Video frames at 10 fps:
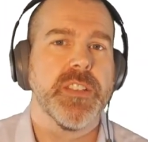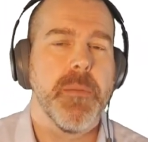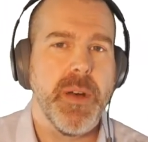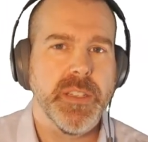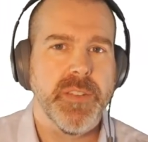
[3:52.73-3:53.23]
It's
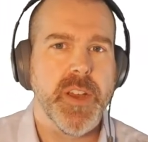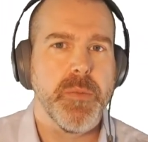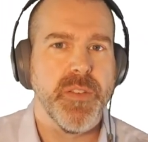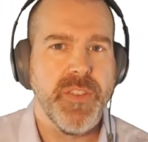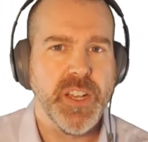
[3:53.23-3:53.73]
a
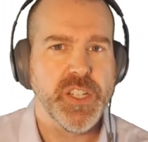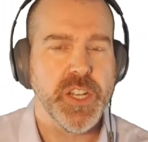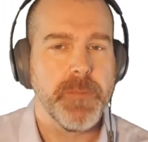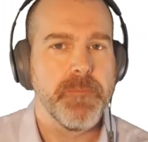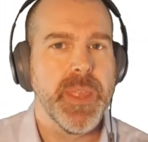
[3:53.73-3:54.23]
multivariable
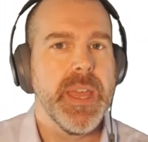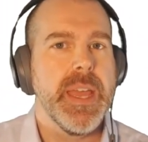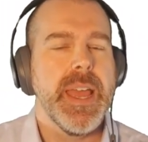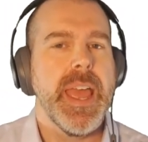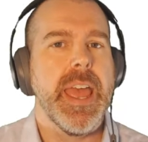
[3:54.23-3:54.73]
function,
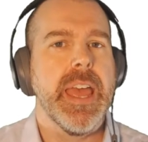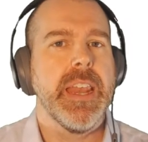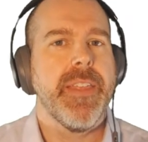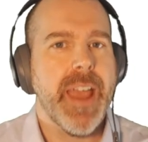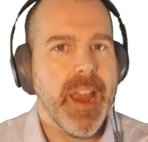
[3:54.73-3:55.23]

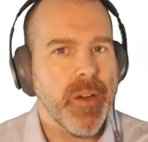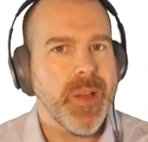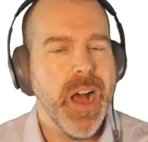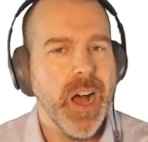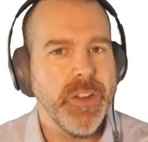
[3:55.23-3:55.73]
and the
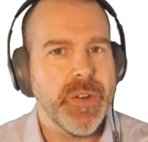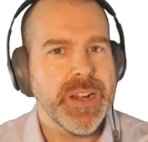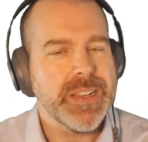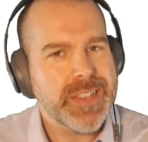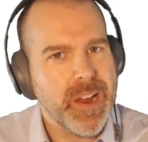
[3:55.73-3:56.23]
area under
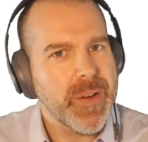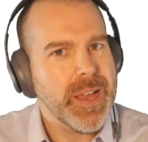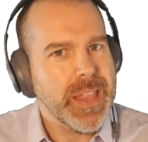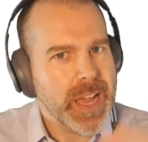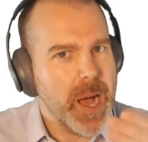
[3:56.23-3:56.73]
it is the
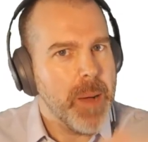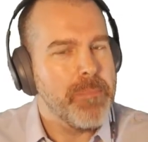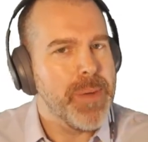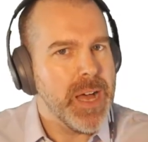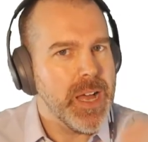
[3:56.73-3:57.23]
area like
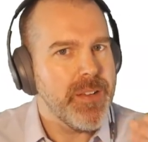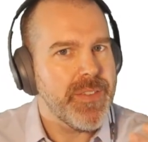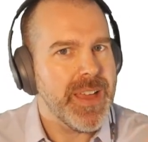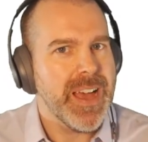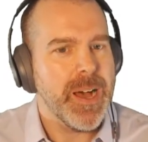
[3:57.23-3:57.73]

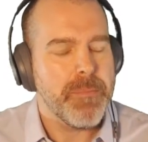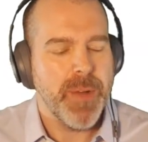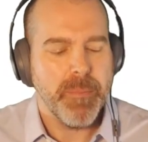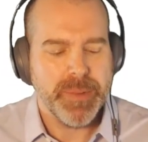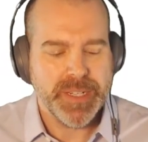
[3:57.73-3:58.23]
above
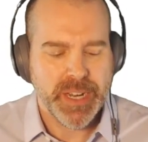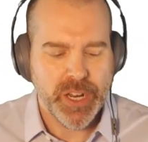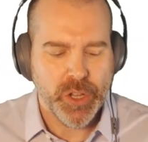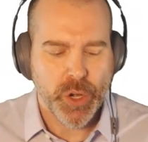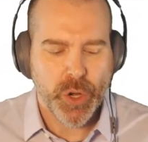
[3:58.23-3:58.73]
a
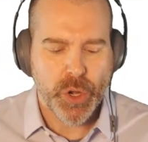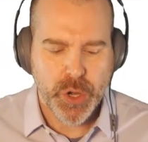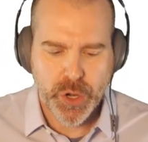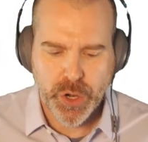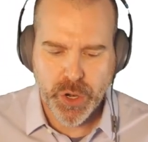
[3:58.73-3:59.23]
particular
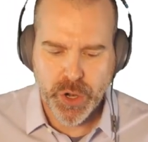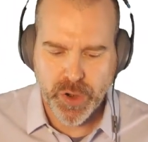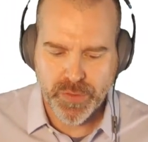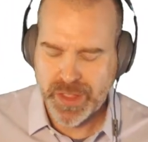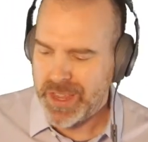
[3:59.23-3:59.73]

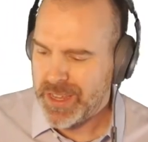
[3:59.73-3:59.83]
curve.